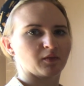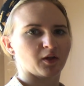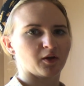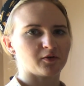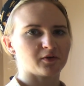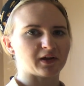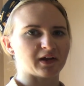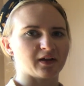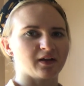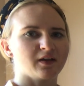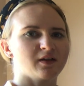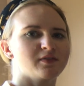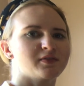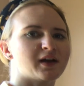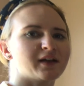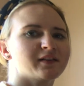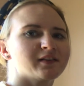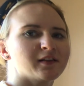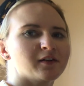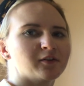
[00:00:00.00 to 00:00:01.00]
Okay,
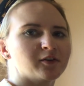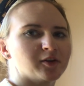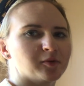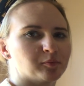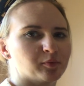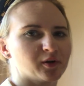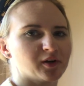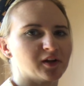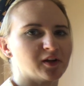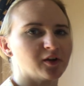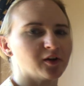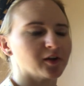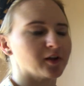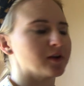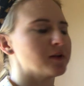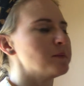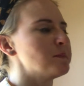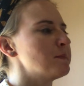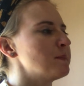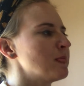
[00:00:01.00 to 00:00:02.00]
that's sounding pretty
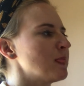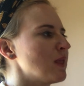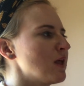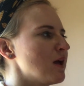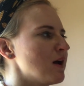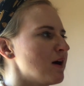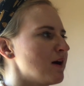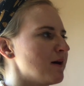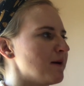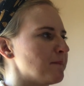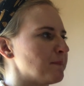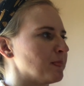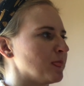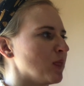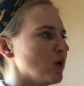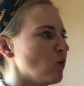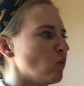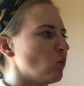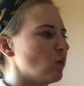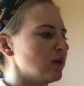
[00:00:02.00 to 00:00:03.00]
good.
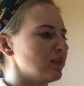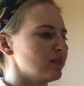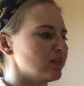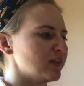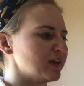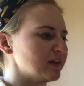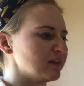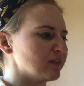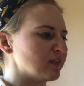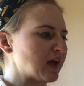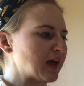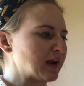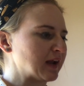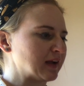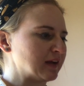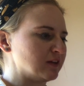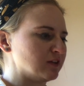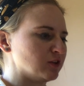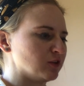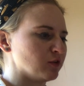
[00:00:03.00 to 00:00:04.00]
One thing that
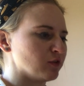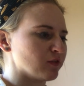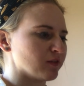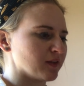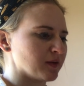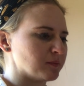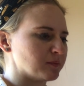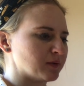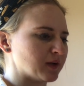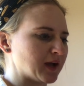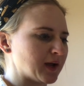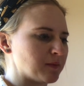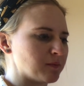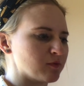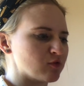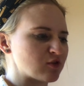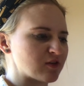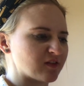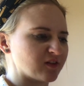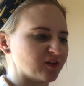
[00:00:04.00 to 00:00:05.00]
I do
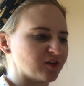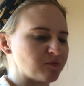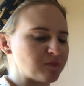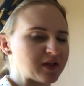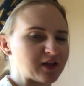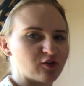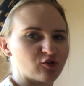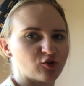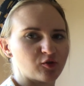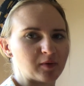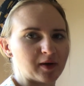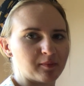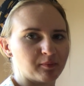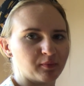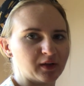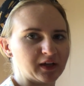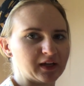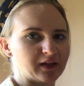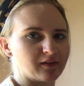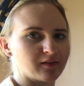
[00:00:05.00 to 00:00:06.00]
sometimes just to make sure my
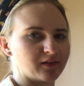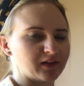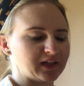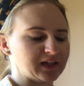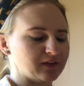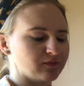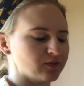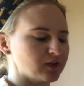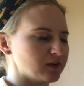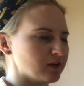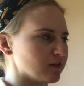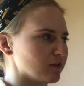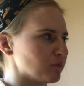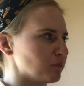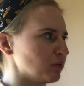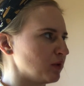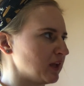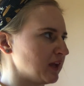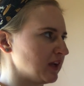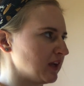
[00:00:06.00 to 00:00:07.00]
playing is even is
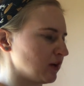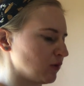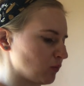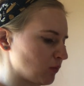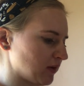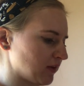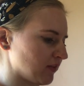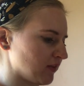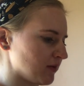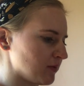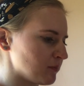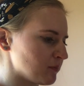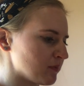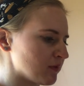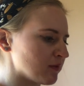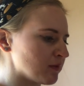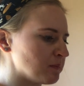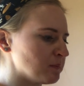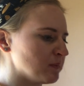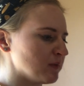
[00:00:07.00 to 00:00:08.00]
playing in
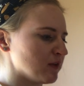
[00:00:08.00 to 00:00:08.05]
rhythms.